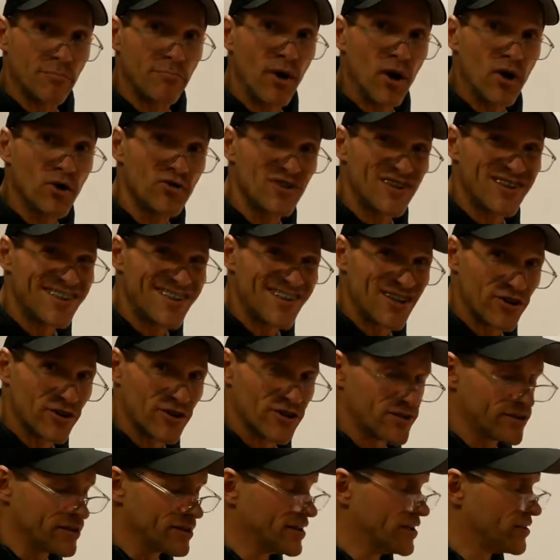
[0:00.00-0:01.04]

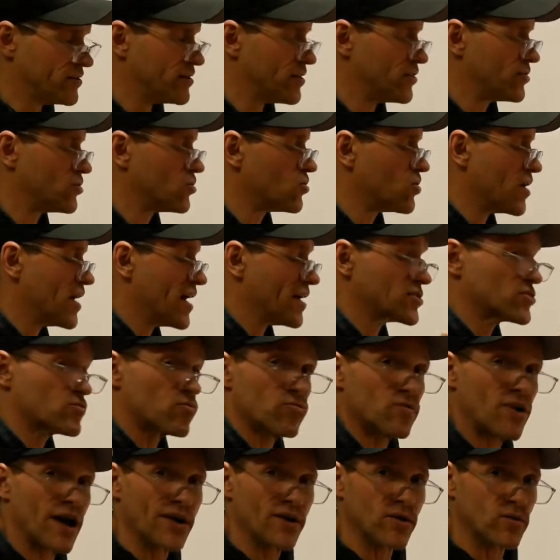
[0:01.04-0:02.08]
posteriorly in the thorax
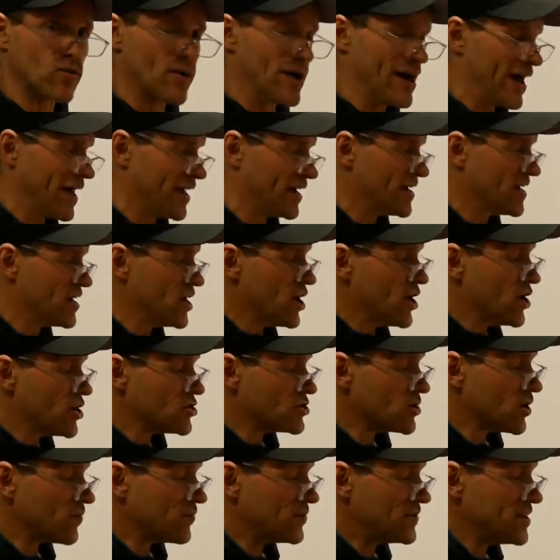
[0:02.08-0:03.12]
right away.
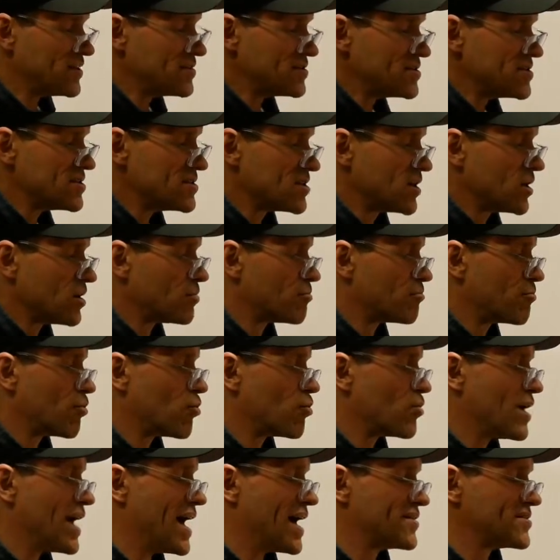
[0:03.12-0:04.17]
So if this is
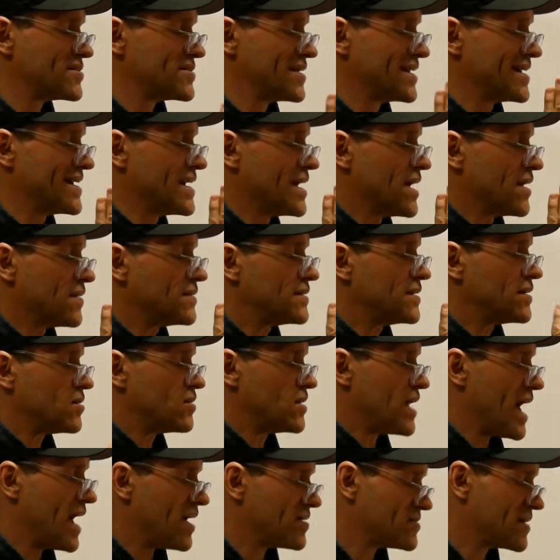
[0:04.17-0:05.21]
compressed, then
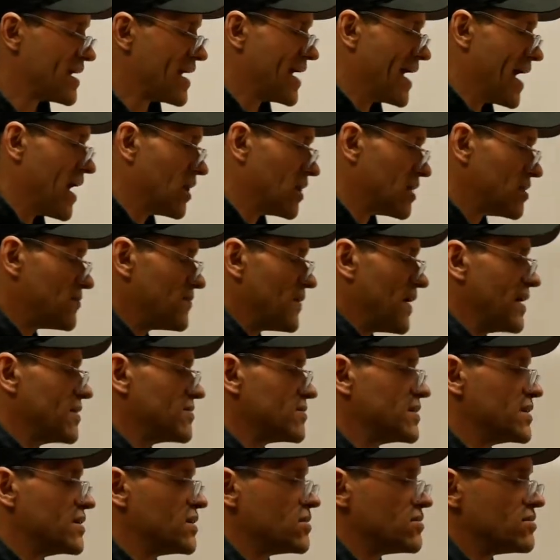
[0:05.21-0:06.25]
as I elevate
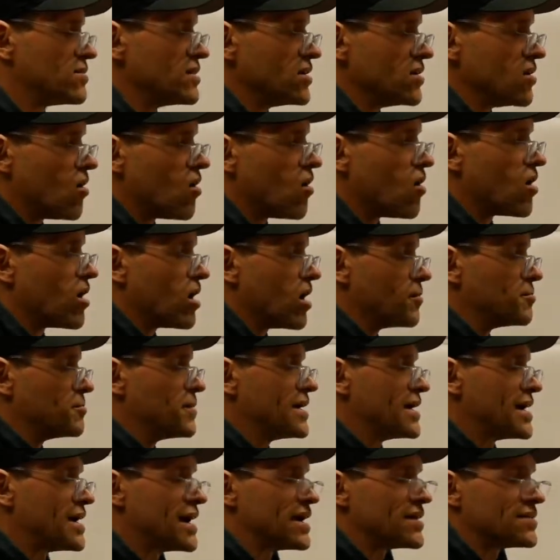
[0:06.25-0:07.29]
the arm,
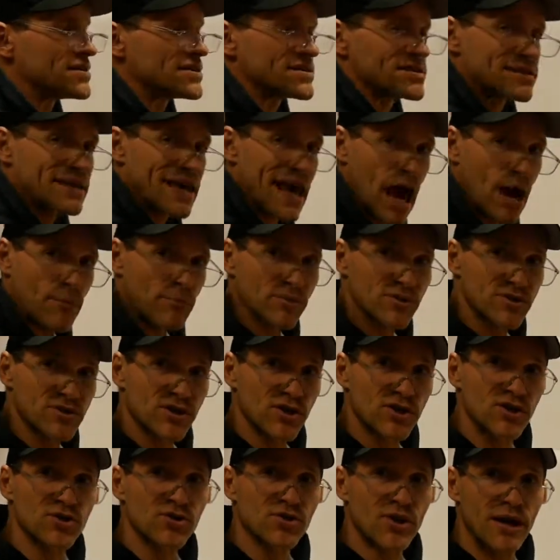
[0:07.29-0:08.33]
the scapula is
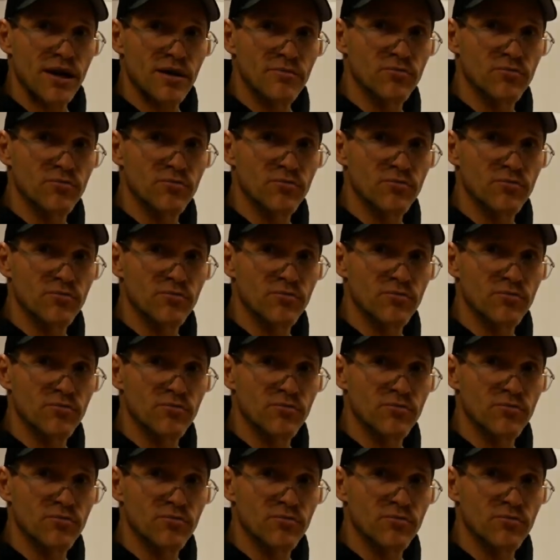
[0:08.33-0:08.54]
going to try to